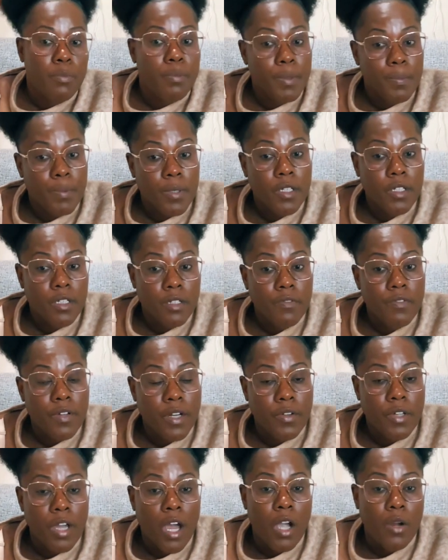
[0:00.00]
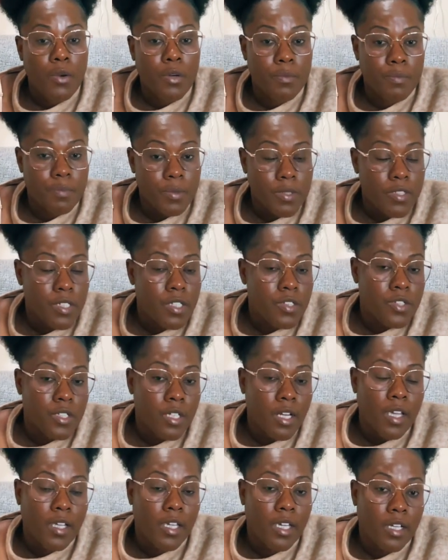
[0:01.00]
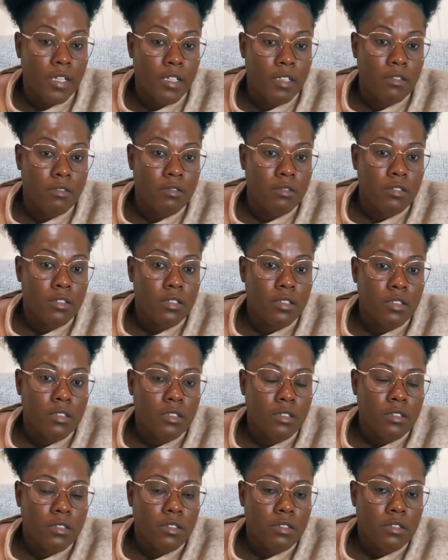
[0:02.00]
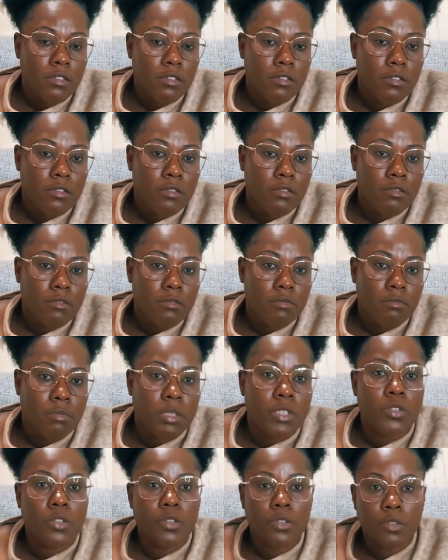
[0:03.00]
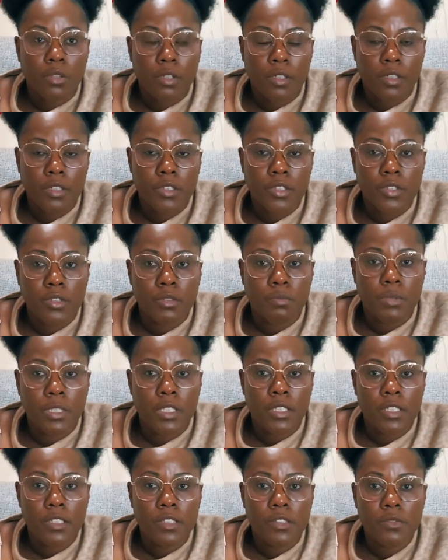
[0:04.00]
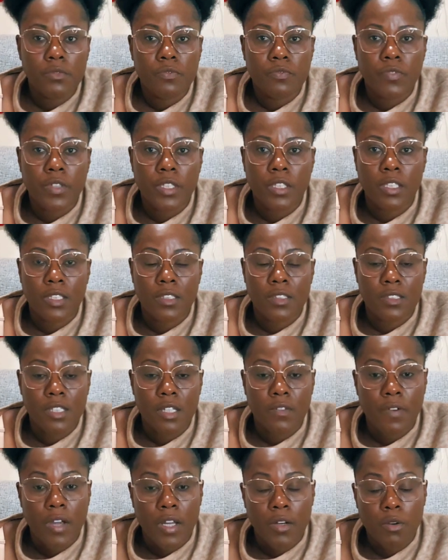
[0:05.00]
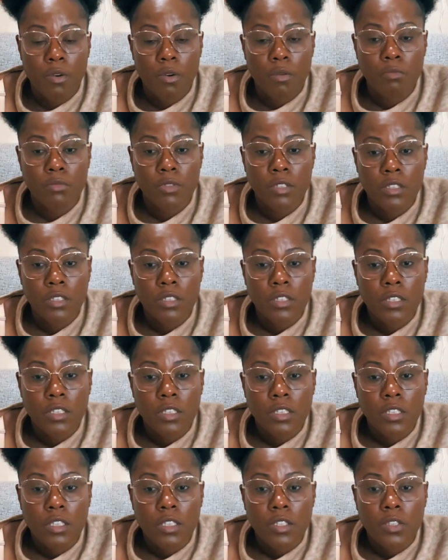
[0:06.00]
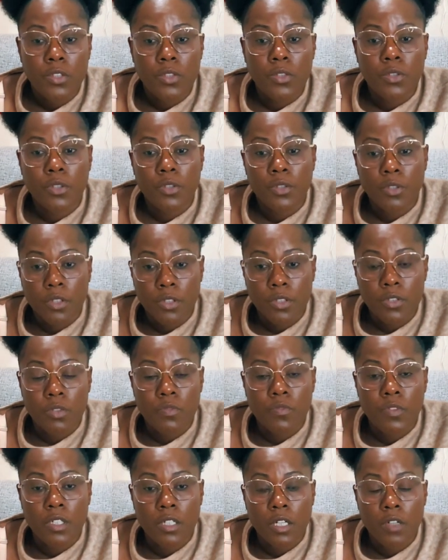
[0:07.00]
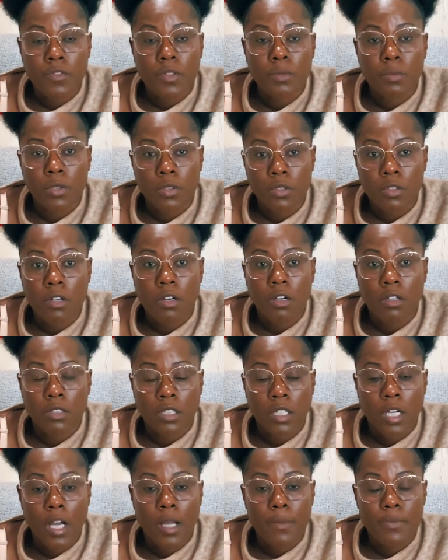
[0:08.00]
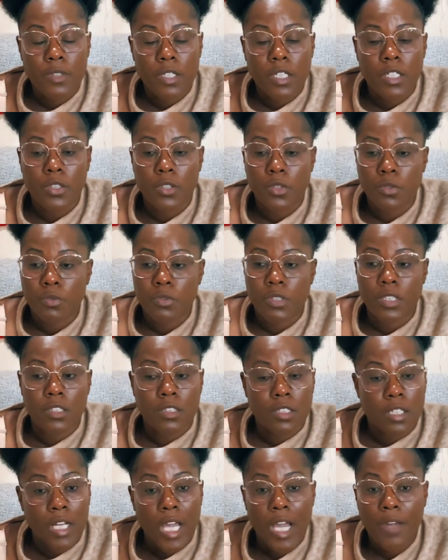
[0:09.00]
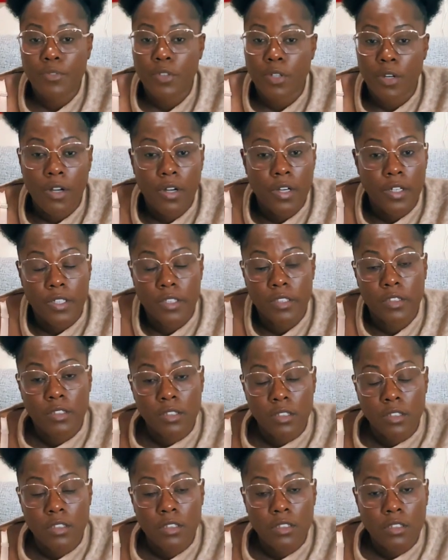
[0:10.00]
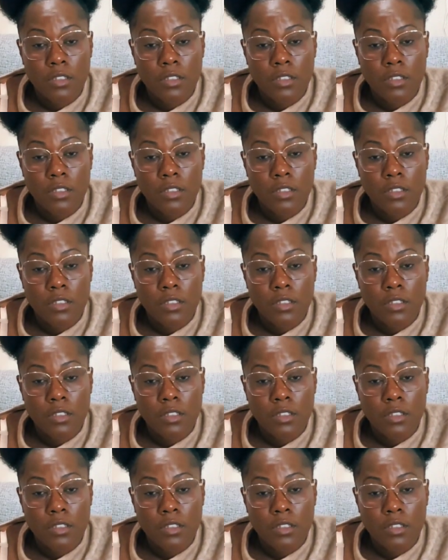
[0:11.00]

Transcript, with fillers: you'll be put in a very awkward position. I get it. But your daughter should be feeling safe at home. Your daughter should feel comfortable to call the cops, and you're just gonna have to hurt.